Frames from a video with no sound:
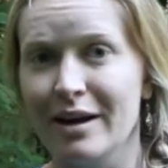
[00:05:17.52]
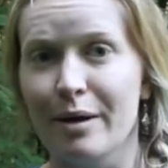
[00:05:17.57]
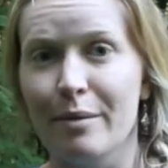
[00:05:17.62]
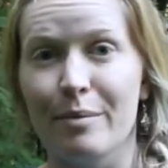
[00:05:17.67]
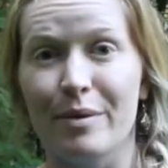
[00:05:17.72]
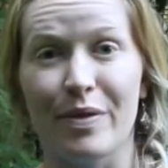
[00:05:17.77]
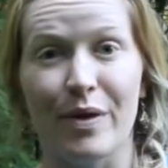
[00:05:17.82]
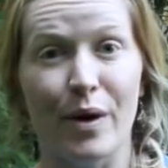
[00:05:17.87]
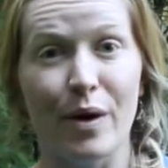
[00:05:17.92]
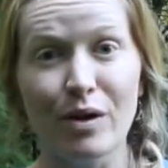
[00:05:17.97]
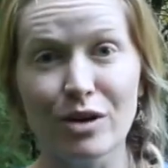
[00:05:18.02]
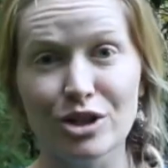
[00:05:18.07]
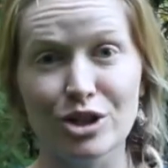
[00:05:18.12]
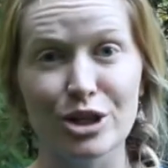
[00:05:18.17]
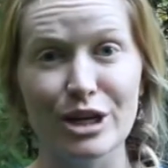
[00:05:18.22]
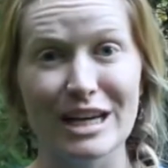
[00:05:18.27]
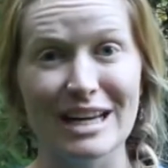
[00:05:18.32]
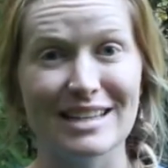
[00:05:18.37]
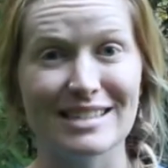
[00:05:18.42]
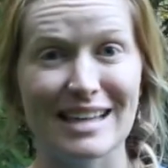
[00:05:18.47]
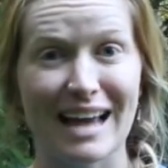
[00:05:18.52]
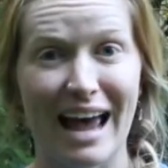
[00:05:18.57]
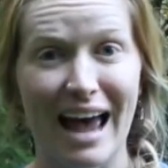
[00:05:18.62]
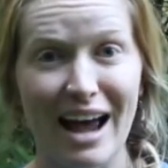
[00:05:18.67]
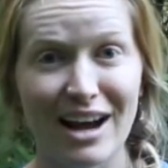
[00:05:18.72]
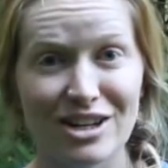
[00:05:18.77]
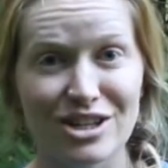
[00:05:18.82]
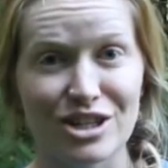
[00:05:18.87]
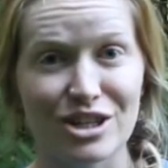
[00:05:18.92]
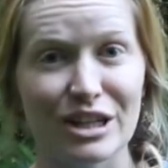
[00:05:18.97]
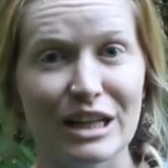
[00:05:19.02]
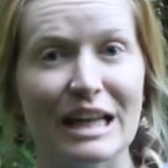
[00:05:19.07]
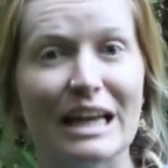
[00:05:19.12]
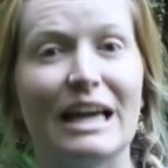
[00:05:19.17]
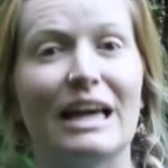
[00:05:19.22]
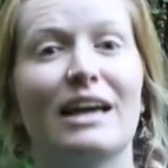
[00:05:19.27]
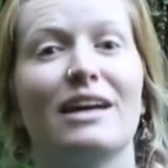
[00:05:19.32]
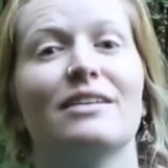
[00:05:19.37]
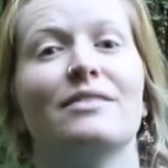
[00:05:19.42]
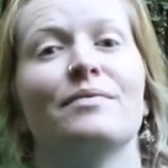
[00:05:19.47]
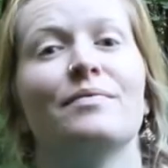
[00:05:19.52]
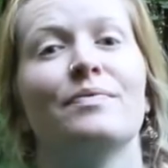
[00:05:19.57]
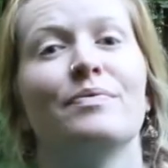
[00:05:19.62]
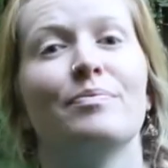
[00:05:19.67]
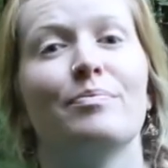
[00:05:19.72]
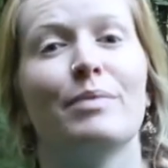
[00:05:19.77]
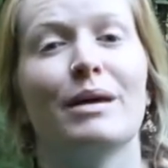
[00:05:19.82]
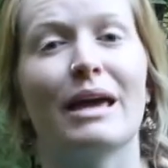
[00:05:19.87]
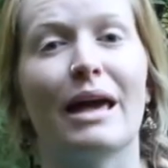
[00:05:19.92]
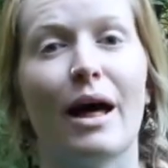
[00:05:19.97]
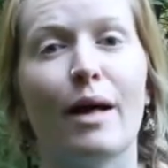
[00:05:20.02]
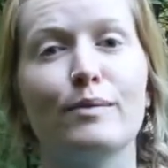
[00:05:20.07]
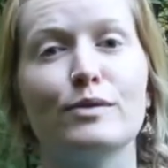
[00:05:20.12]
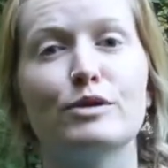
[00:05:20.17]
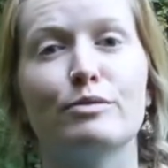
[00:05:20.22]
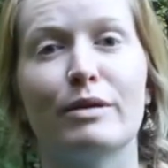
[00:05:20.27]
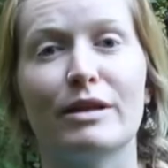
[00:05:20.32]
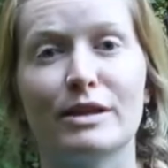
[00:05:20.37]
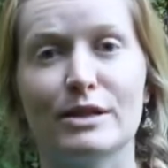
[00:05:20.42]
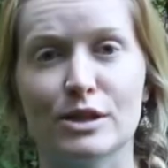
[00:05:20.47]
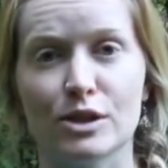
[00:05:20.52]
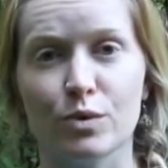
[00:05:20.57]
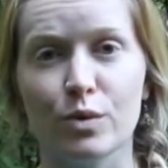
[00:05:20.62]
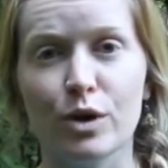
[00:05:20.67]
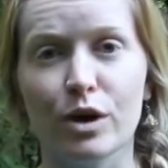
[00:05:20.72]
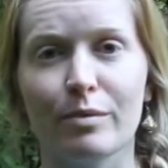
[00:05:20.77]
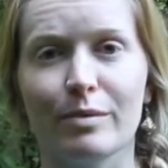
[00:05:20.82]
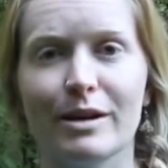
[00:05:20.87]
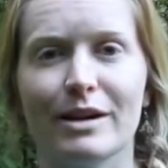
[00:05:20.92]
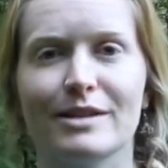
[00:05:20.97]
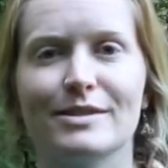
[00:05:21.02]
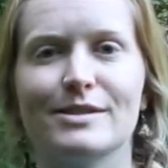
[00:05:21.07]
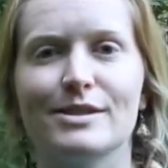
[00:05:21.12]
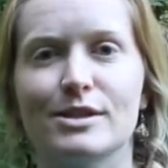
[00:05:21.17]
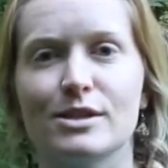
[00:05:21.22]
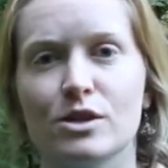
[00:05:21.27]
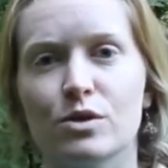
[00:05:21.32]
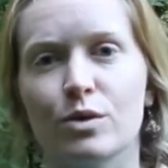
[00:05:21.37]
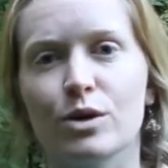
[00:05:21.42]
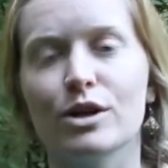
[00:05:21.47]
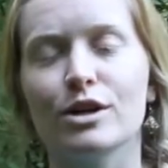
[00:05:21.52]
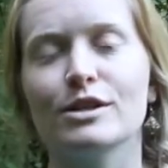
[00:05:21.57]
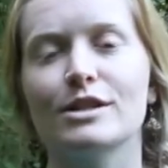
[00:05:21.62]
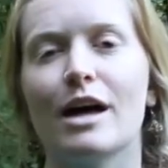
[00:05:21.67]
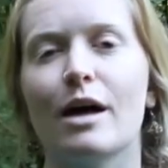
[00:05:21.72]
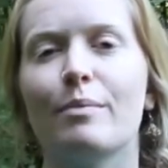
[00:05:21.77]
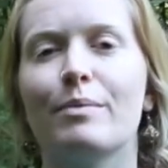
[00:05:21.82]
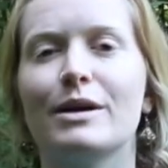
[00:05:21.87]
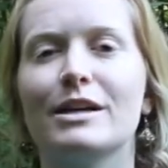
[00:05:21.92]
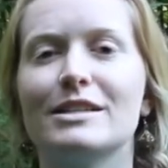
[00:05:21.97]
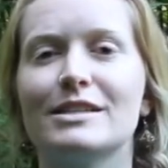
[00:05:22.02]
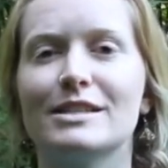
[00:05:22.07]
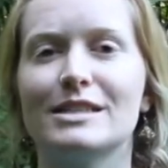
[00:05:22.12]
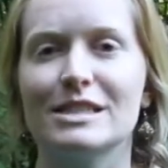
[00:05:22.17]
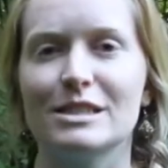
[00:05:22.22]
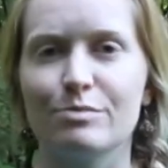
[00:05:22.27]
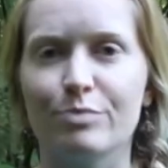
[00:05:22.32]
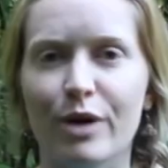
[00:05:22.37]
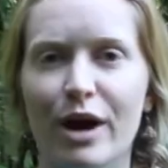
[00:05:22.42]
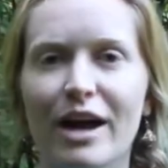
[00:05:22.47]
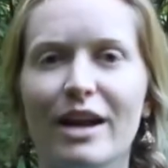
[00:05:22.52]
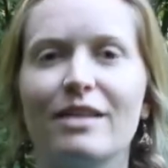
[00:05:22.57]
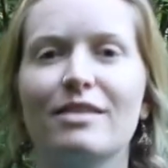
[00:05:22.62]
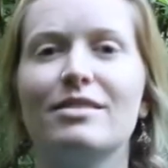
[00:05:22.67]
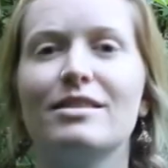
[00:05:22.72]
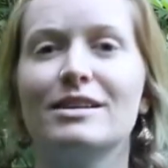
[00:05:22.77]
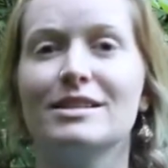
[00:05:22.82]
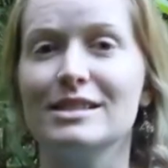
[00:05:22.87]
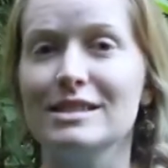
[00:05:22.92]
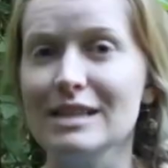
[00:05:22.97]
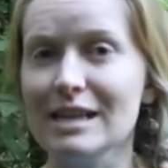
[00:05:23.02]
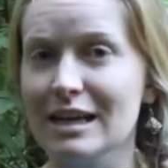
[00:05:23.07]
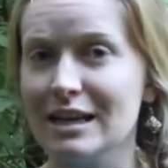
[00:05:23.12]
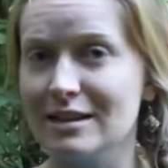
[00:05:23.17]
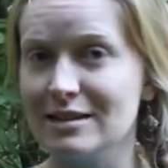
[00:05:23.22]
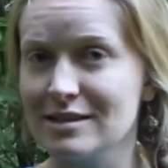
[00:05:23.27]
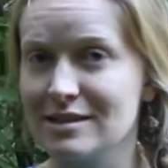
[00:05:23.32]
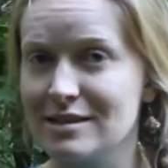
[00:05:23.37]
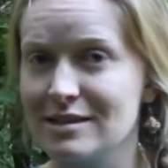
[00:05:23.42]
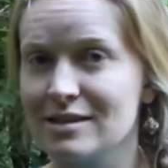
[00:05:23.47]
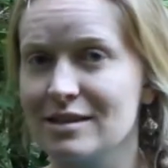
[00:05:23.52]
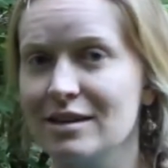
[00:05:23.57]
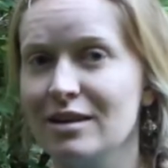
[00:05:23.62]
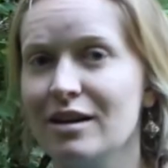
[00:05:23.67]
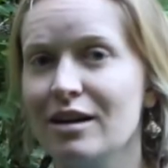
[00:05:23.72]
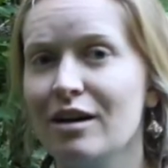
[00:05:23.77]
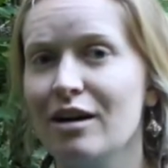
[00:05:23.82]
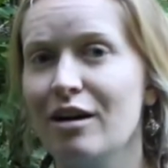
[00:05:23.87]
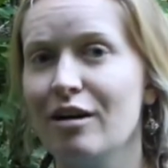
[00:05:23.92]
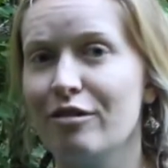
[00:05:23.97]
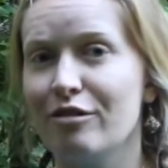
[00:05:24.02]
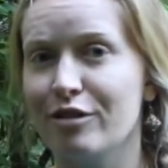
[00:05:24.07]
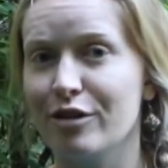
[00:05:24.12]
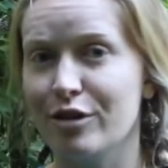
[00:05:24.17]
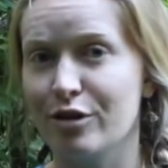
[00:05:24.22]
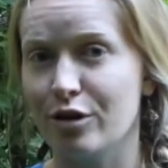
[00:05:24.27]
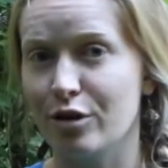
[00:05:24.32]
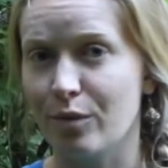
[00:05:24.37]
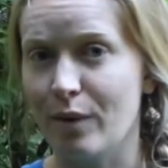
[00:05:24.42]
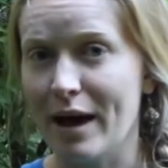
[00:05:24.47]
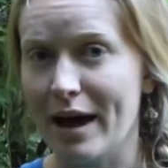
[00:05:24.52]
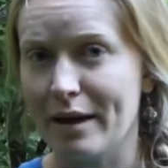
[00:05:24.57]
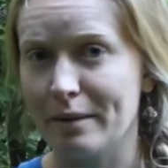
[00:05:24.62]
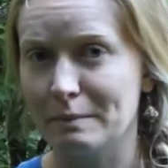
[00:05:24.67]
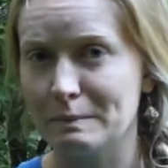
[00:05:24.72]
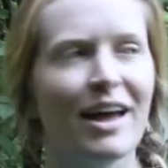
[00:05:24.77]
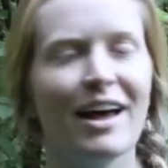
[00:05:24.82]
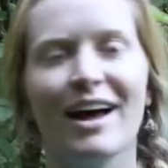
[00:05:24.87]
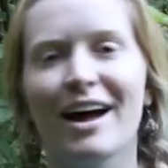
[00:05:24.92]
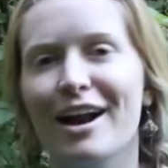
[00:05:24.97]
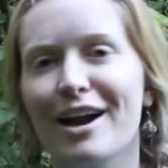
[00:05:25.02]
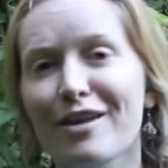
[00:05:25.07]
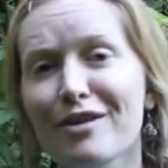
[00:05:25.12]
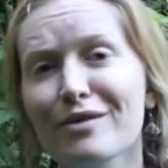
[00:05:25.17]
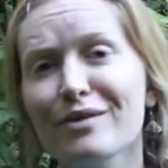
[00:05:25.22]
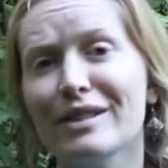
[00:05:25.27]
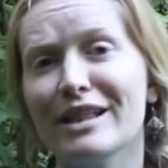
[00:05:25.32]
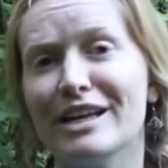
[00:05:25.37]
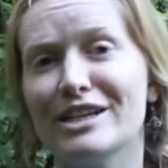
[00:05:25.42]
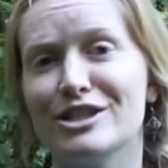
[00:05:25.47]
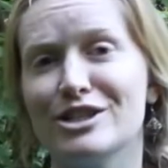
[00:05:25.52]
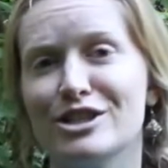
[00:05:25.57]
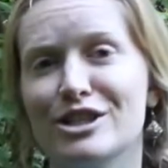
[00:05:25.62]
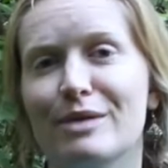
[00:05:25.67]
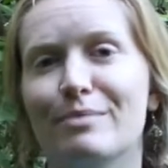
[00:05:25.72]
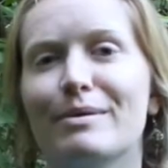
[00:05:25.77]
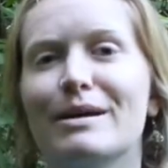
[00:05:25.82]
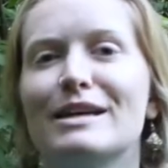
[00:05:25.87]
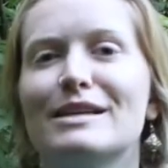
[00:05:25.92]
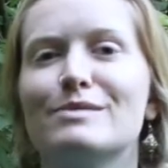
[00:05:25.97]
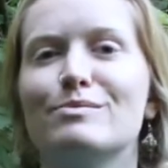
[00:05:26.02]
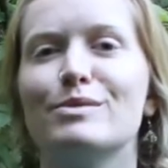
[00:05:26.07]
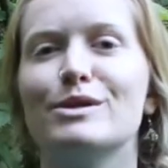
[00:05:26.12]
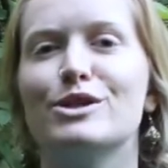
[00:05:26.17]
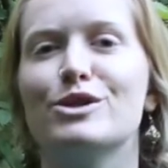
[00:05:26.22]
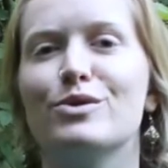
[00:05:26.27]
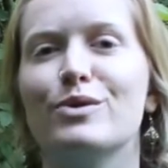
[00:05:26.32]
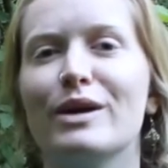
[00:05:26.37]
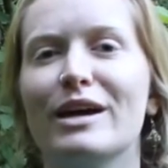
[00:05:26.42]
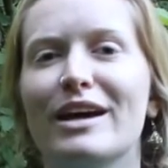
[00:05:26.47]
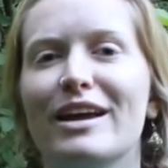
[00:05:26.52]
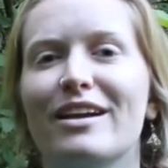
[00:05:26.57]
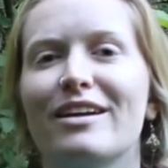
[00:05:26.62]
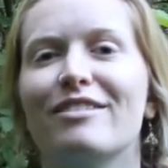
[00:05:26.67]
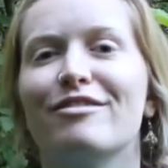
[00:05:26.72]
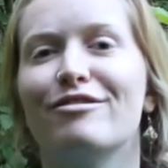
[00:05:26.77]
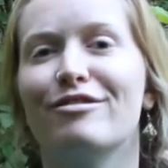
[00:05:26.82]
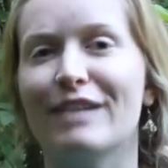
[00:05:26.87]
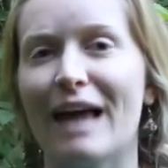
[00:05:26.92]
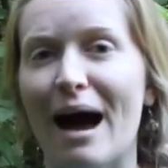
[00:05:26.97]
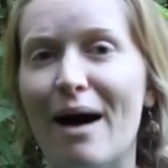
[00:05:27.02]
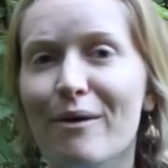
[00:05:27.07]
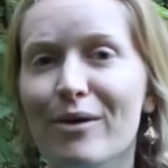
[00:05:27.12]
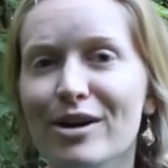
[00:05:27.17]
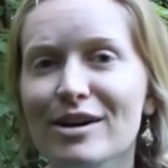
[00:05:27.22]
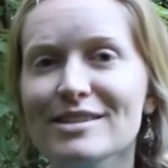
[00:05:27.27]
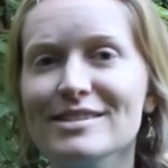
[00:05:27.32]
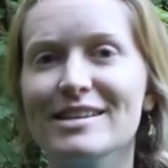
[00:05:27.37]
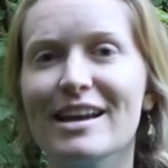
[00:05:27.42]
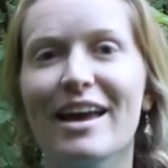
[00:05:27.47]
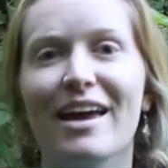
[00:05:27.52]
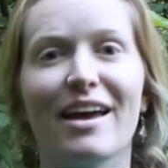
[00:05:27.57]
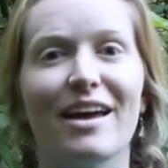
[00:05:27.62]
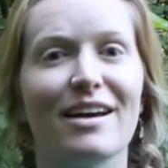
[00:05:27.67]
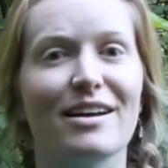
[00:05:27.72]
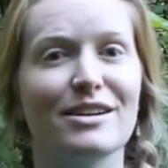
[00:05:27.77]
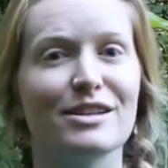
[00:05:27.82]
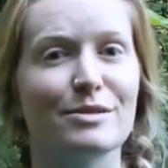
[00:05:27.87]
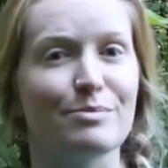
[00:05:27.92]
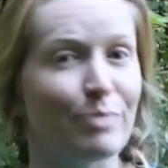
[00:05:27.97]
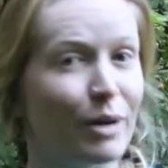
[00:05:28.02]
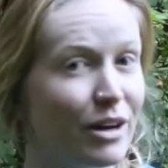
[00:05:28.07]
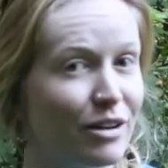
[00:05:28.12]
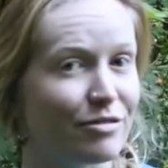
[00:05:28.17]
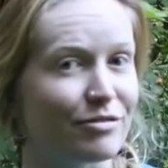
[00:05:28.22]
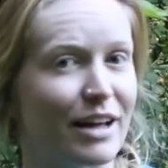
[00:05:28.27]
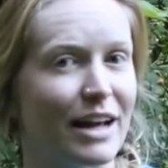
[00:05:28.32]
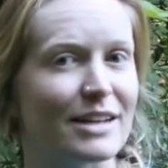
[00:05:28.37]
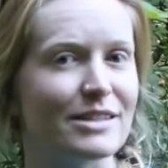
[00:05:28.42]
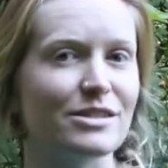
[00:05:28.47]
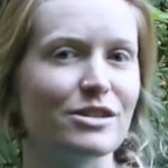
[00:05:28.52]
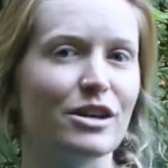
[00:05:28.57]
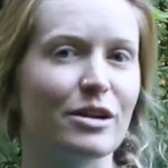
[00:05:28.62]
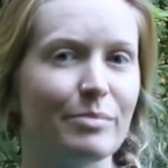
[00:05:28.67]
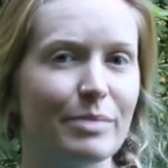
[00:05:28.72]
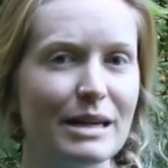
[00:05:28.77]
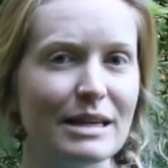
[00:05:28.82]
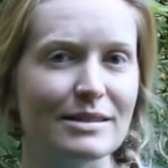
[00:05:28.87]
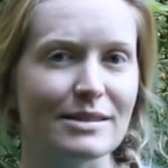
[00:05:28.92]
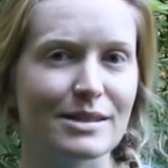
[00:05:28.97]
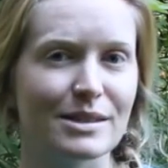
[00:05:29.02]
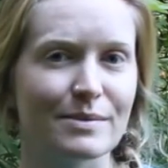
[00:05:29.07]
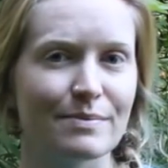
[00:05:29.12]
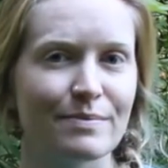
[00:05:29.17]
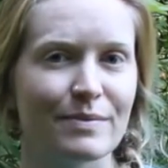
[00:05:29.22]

But the oak tree is actually being helped by the squirrel because the squirrel is helping to spread the seeds further away. Another relationship is between flowers and butterflies or bees.